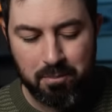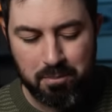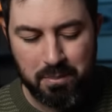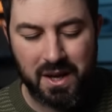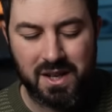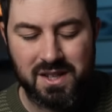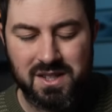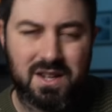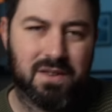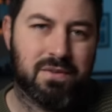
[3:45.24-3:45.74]

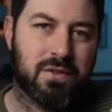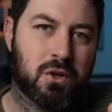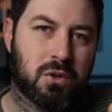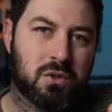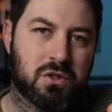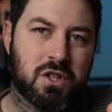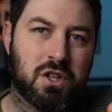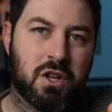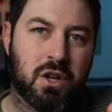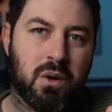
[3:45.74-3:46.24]
Bit
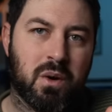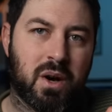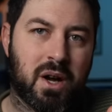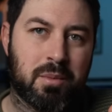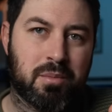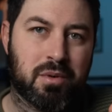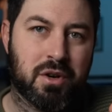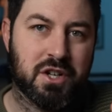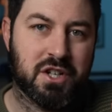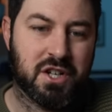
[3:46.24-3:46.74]
difficult to do, I
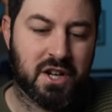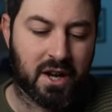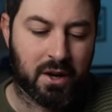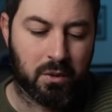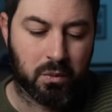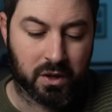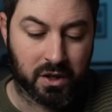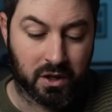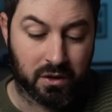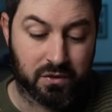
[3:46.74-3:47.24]

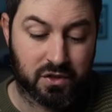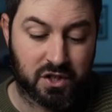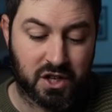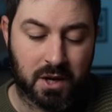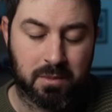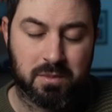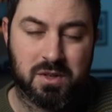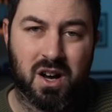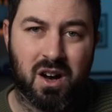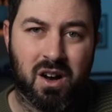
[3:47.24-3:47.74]
appreciate, when you've
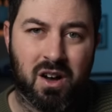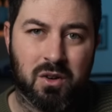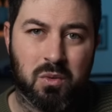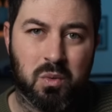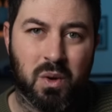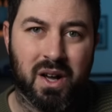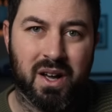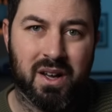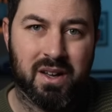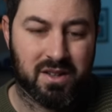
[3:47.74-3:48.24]
shipped
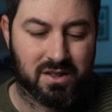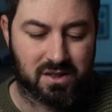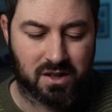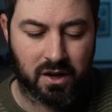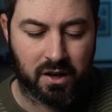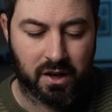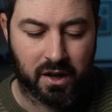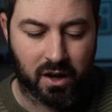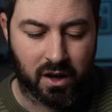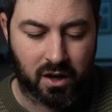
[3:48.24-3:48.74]
hardware. It's
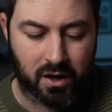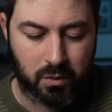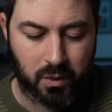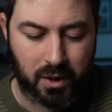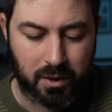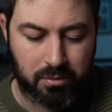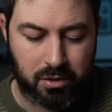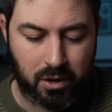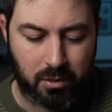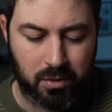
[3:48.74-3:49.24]
clearly a
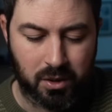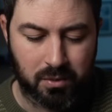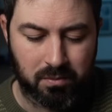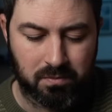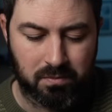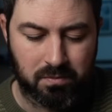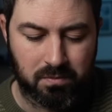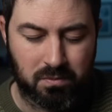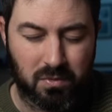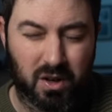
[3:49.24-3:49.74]
hardware
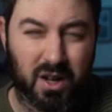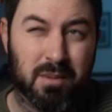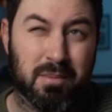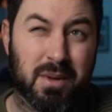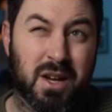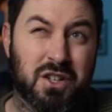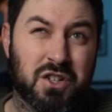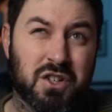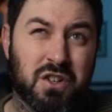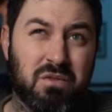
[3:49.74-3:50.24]
problem, I
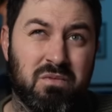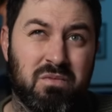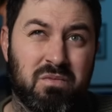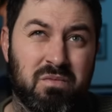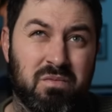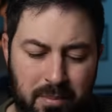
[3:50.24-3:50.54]
imagine.